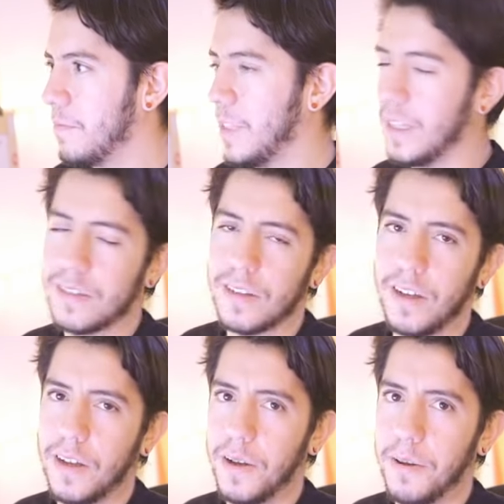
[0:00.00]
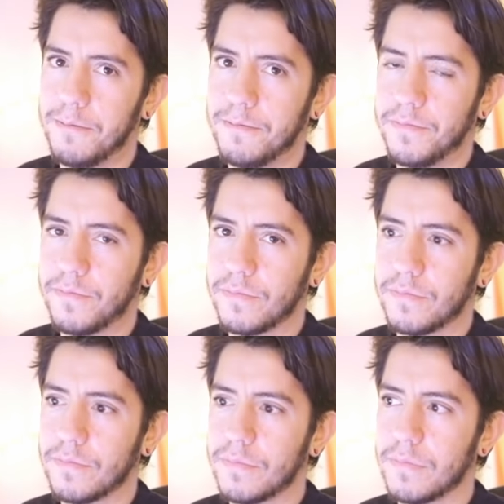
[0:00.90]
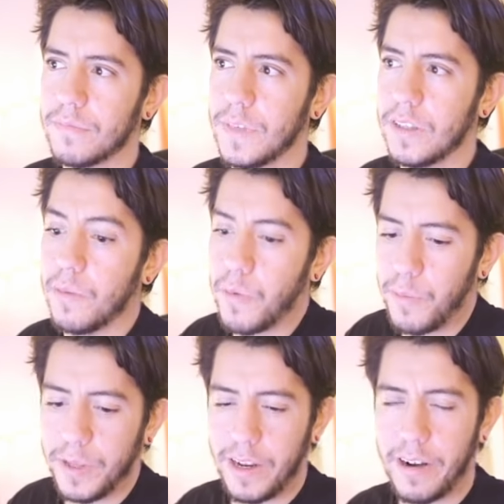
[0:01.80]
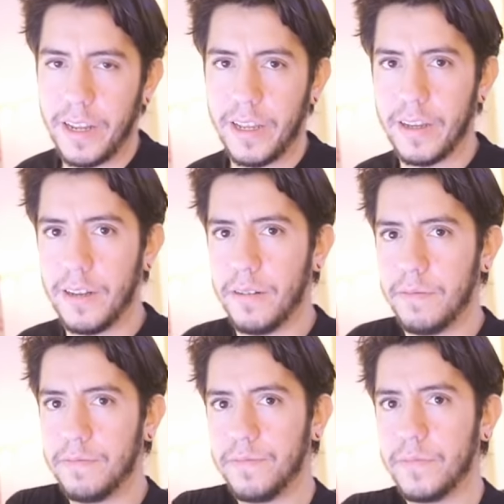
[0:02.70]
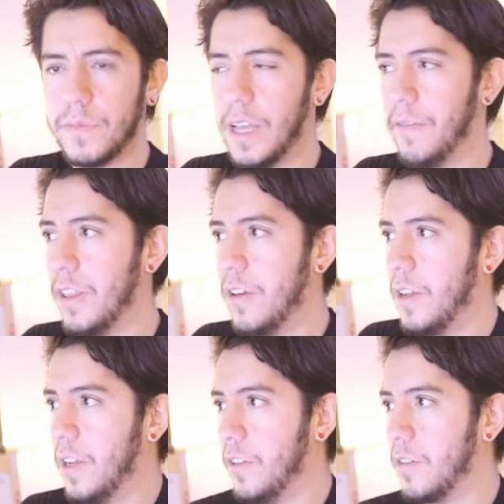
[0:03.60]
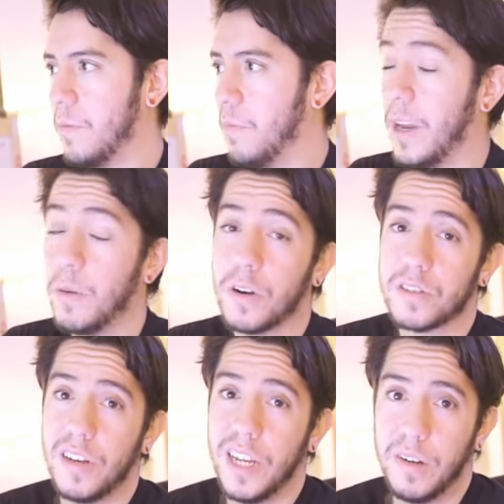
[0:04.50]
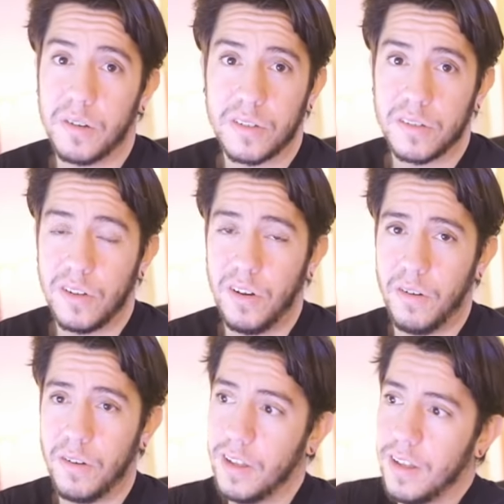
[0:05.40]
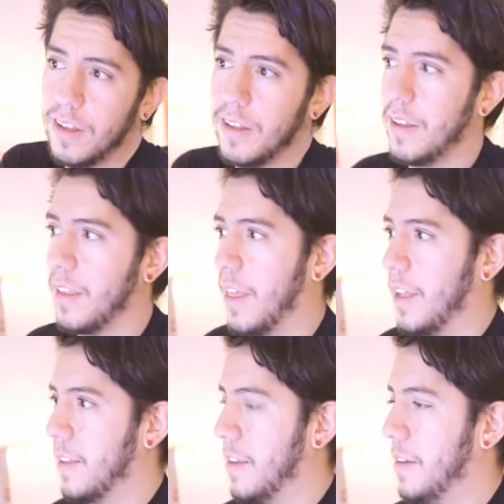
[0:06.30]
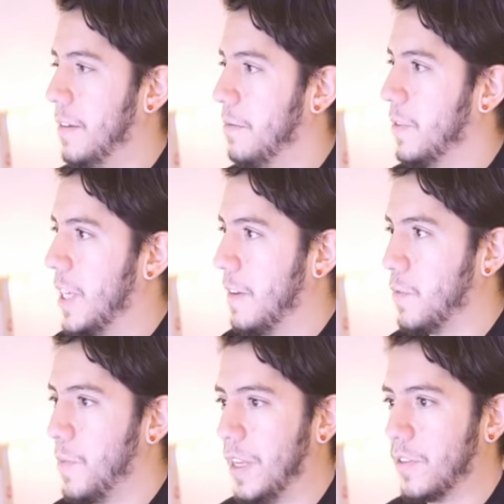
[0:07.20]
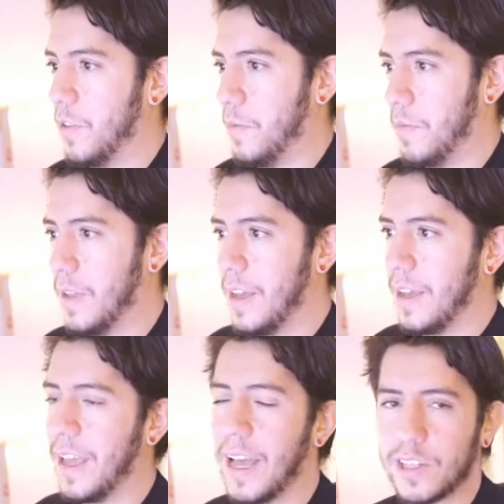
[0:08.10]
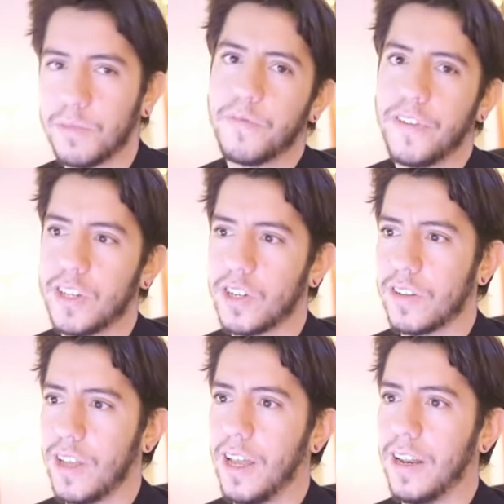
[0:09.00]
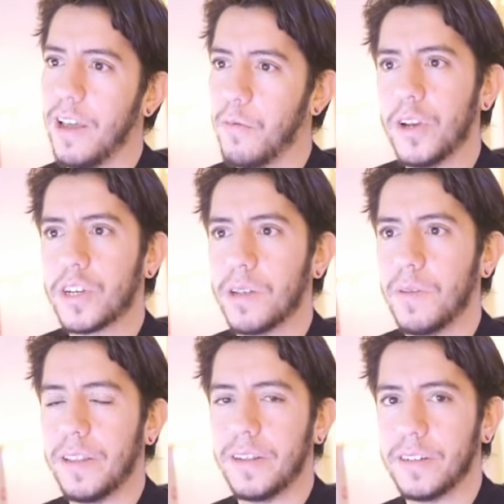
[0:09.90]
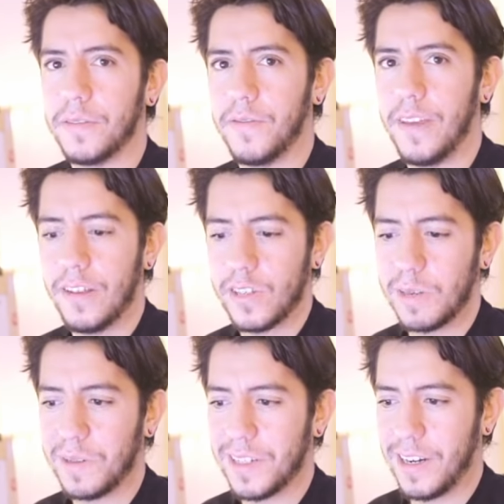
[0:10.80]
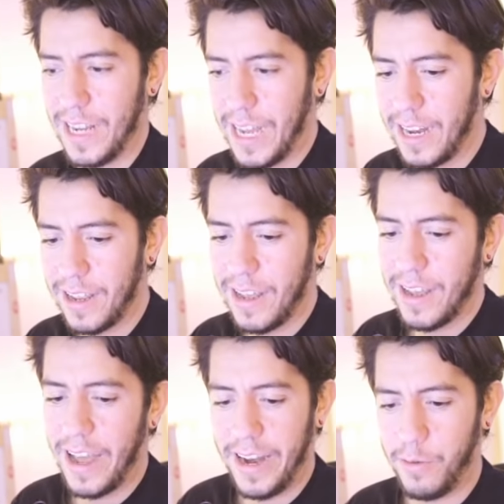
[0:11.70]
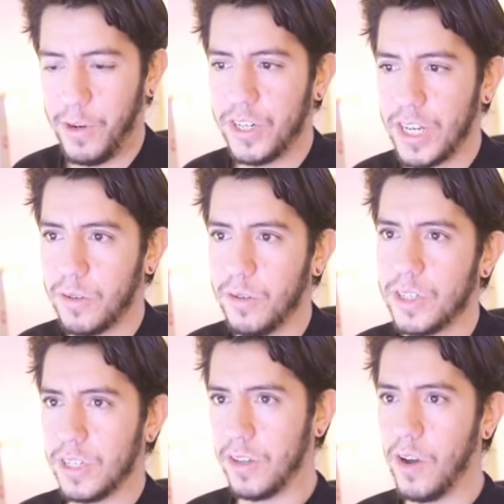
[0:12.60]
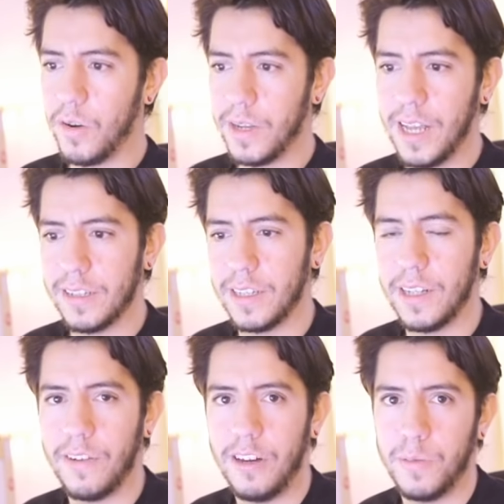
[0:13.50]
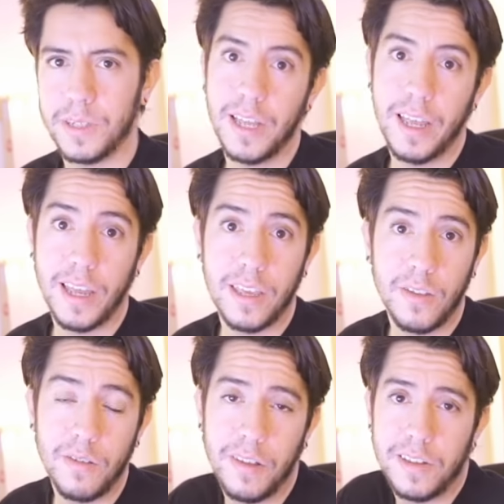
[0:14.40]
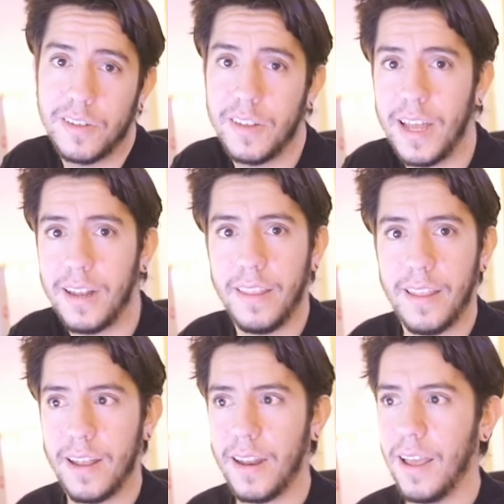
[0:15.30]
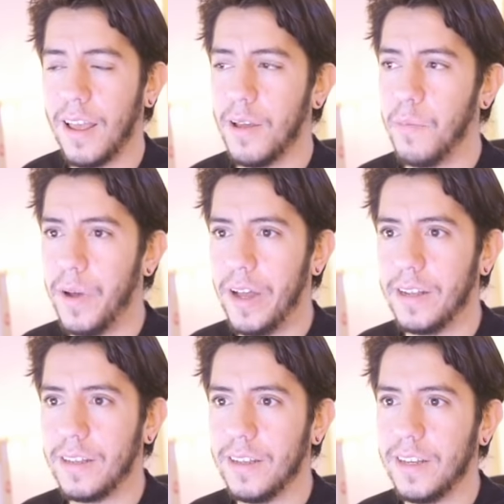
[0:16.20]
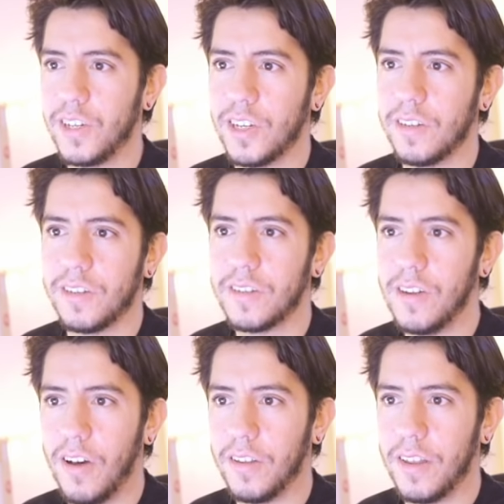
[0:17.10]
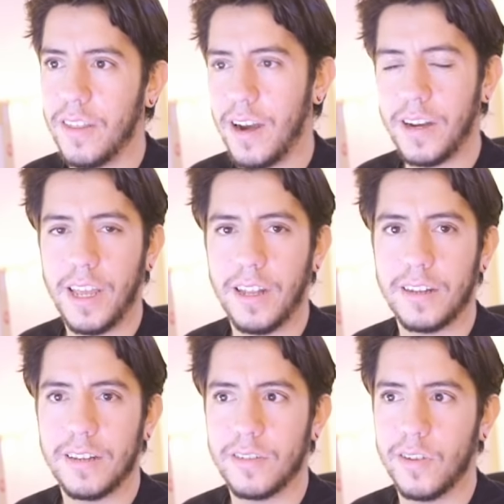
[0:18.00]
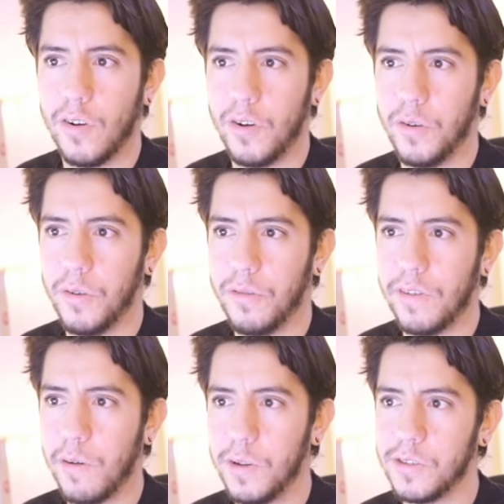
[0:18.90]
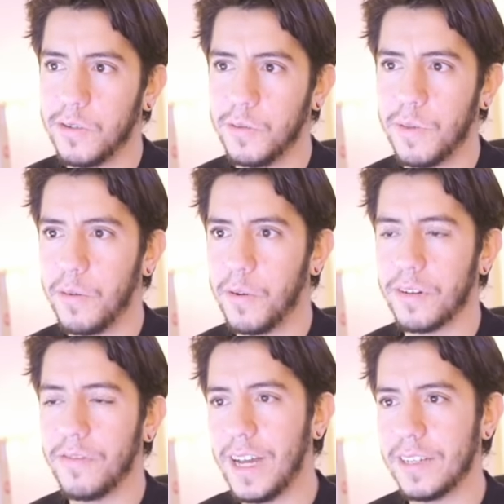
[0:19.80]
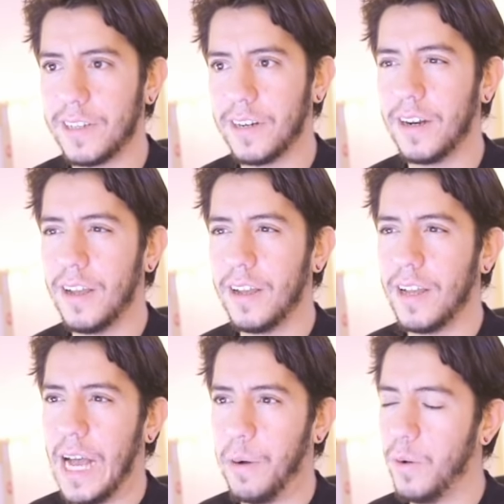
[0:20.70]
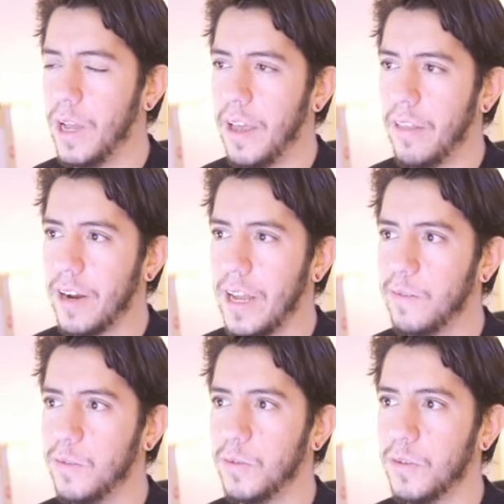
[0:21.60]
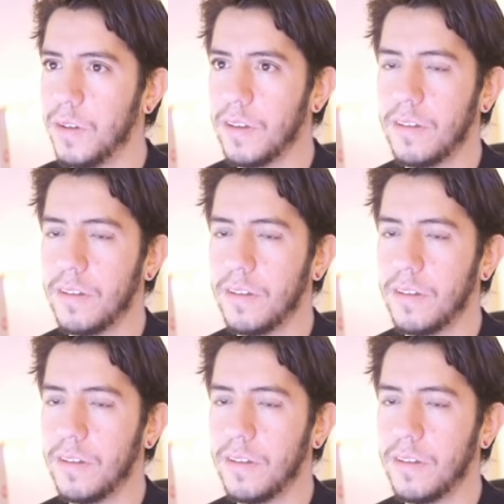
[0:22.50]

It's a proprietary video editor, but it works on Linux, so that saves me some. It has some features that I wish the Blender video sequencer had, and I wish I could just go and ask the developers, hey, can you do this and that and that, but it's just not there yet. So if I want to do my work faster, I will either have to